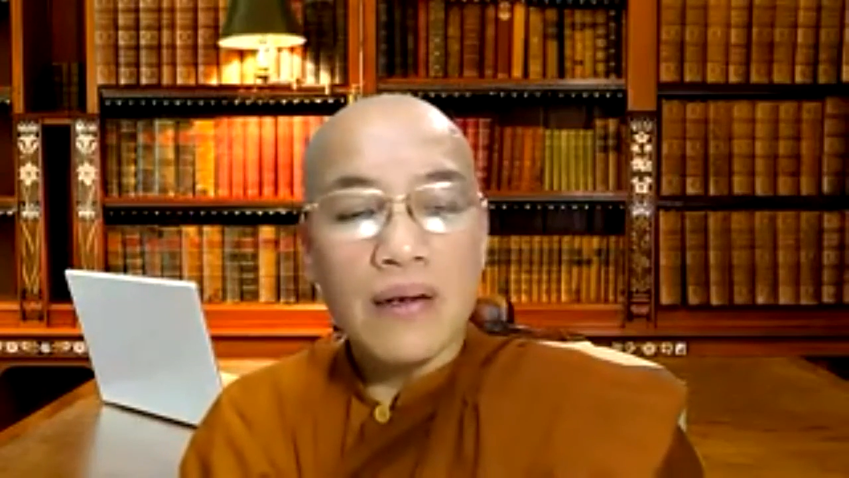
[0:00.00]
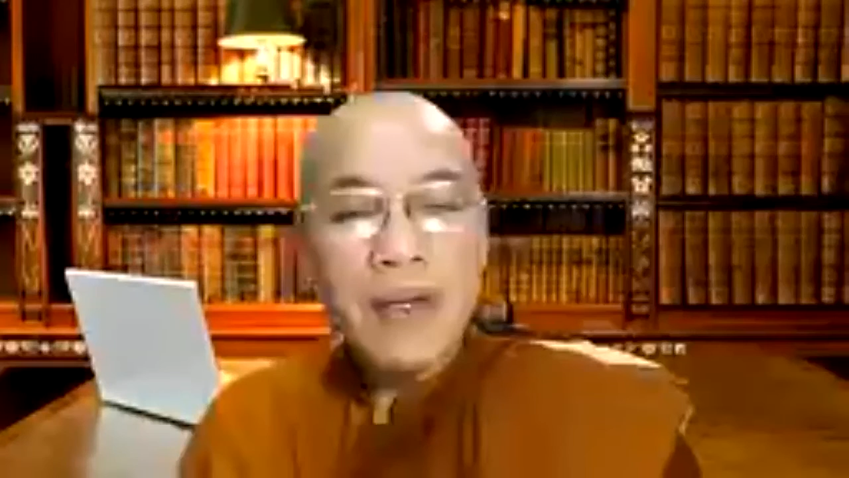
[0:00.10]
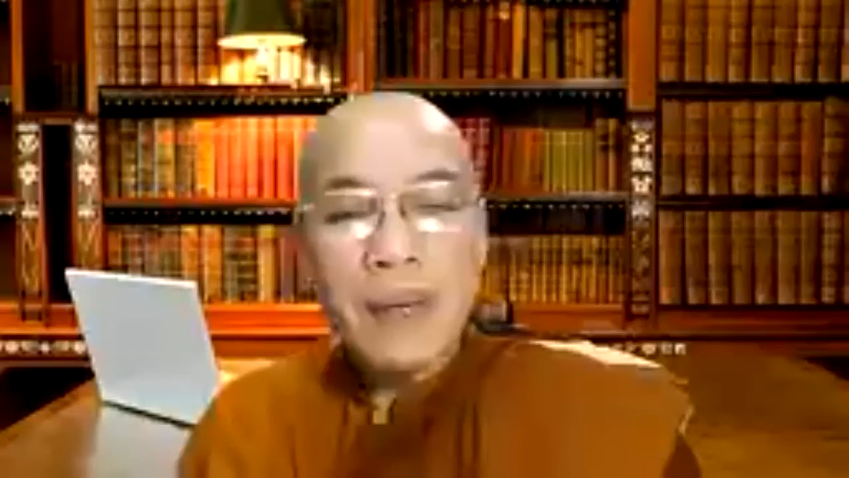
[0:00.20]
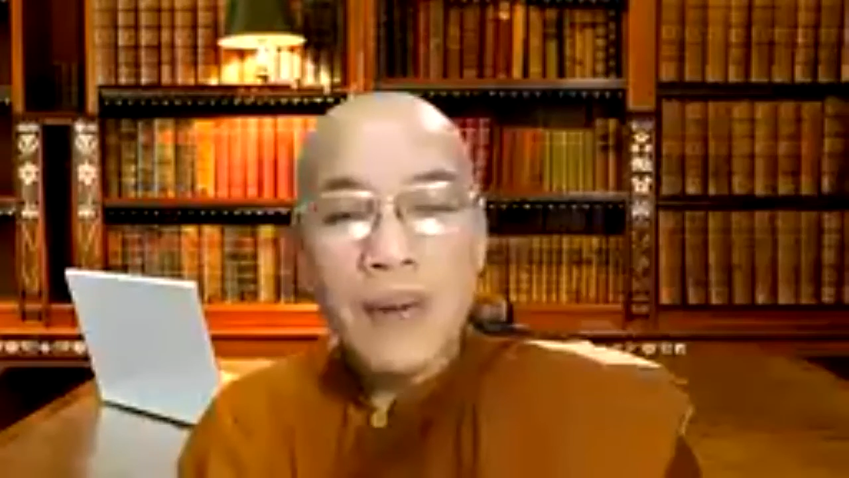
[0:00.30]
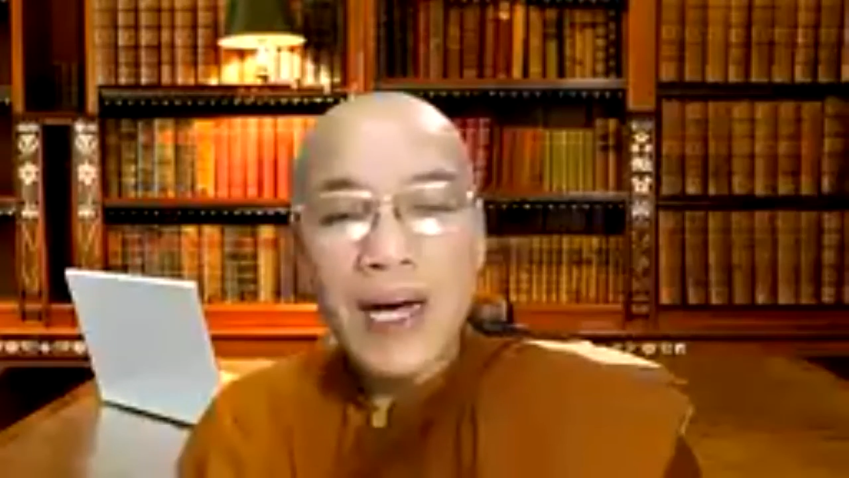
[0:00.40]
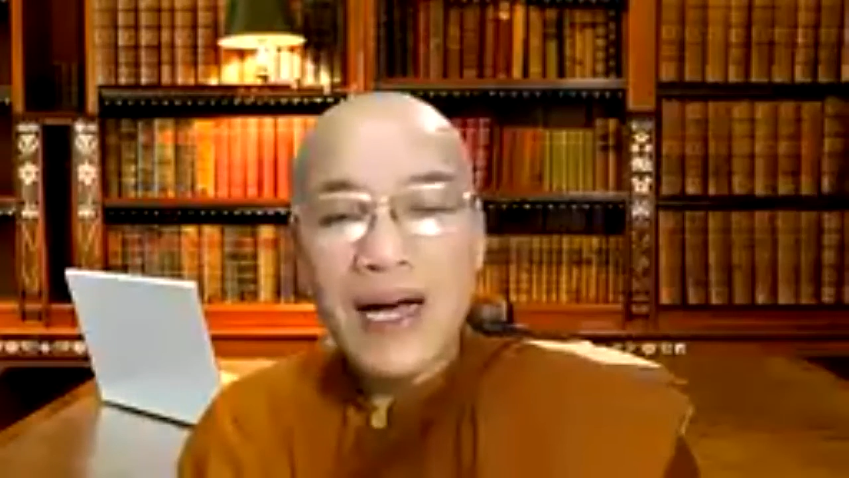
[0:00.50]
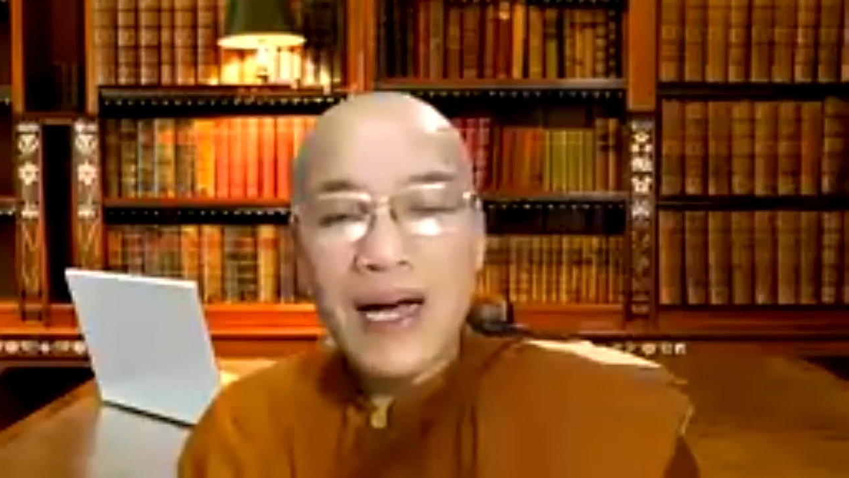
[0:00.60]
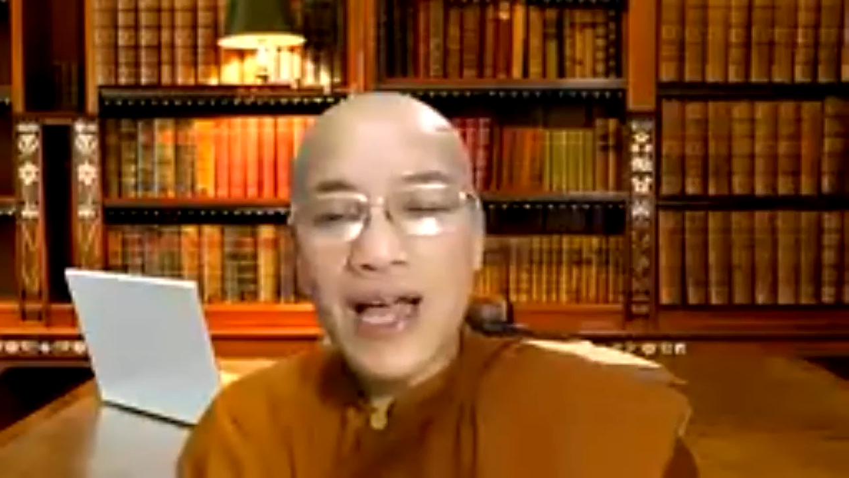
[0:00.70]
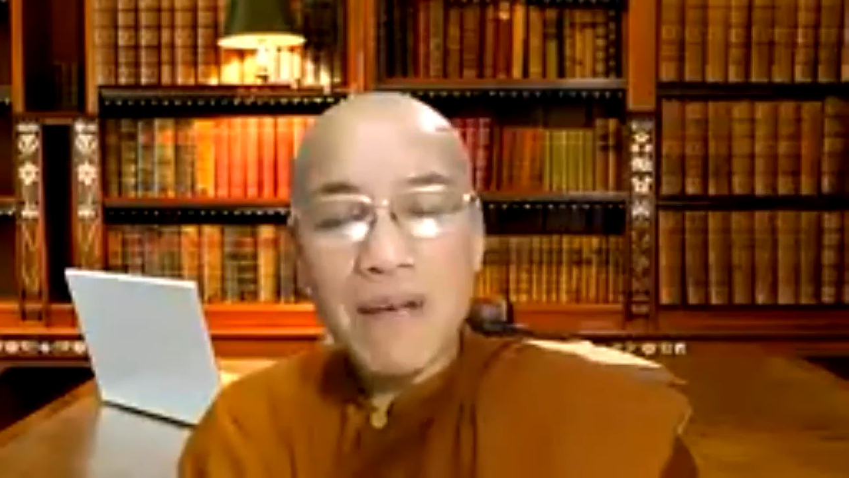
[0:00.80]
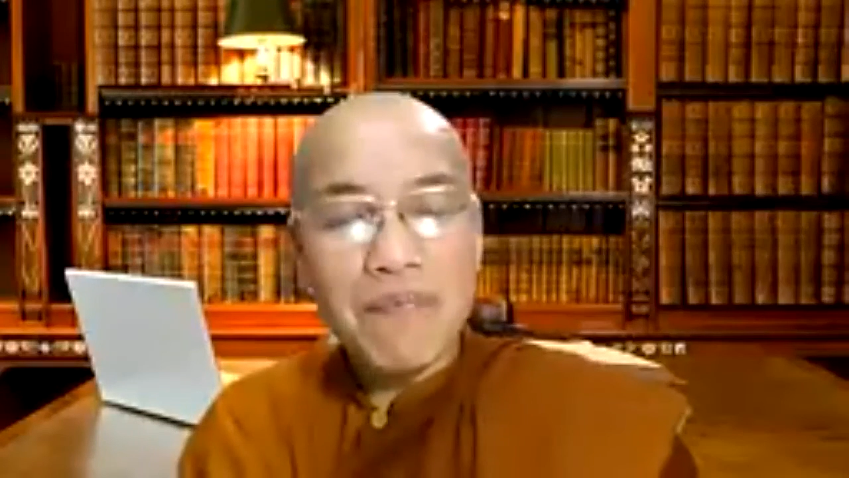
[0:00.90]
when people
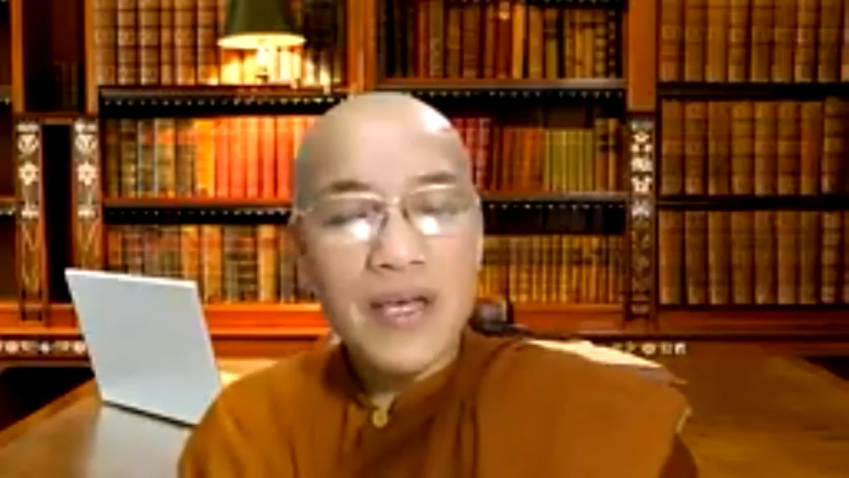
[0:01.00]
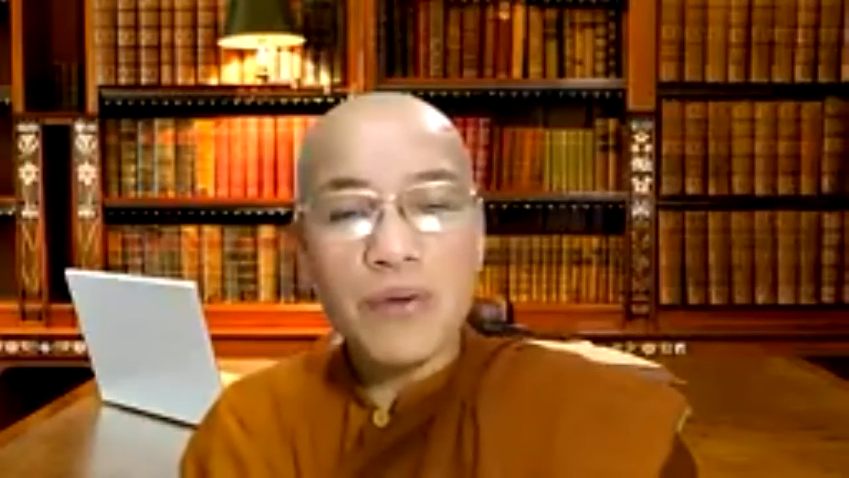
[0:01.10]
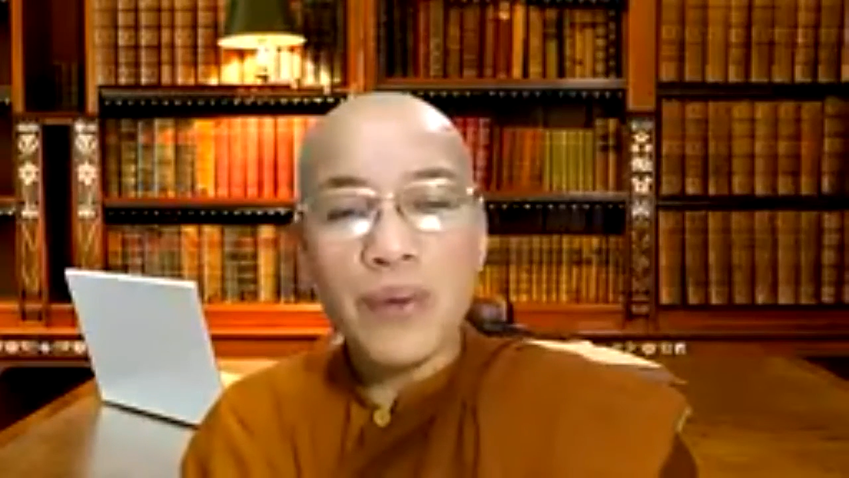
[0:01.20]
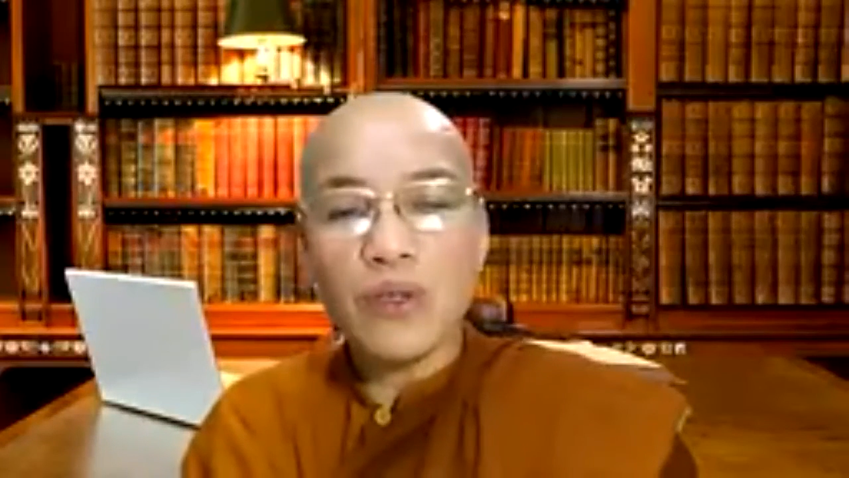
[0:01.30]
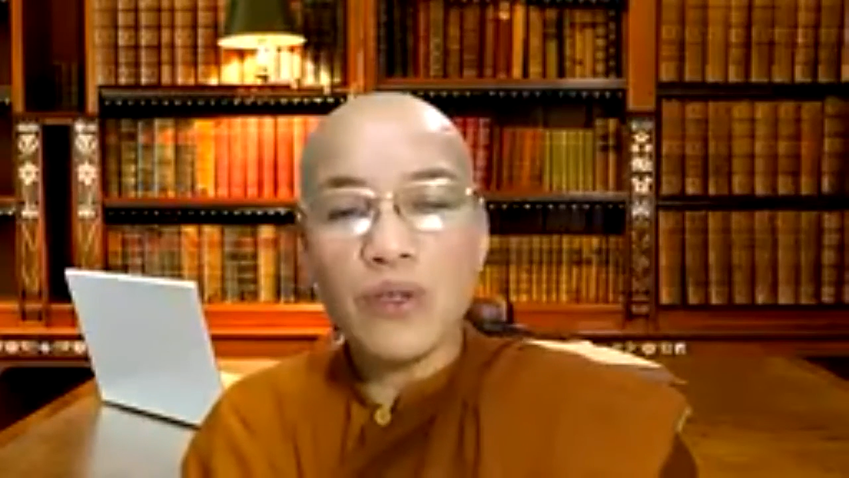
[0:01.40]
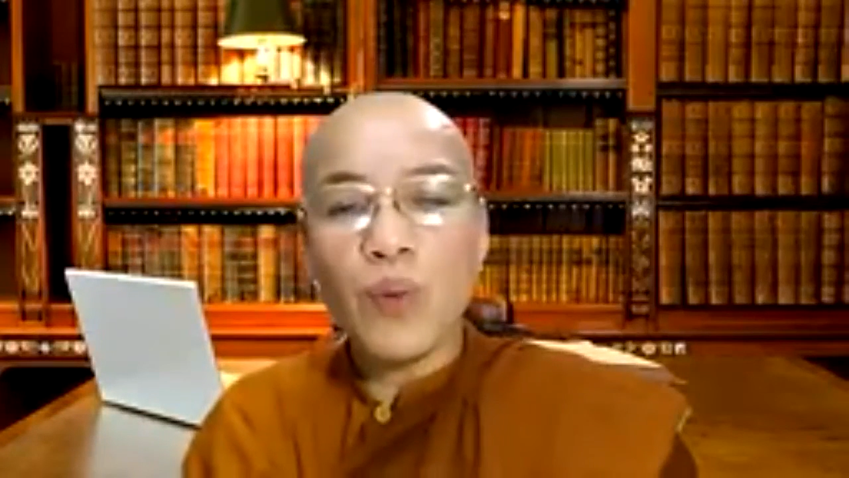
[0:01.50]
are happy with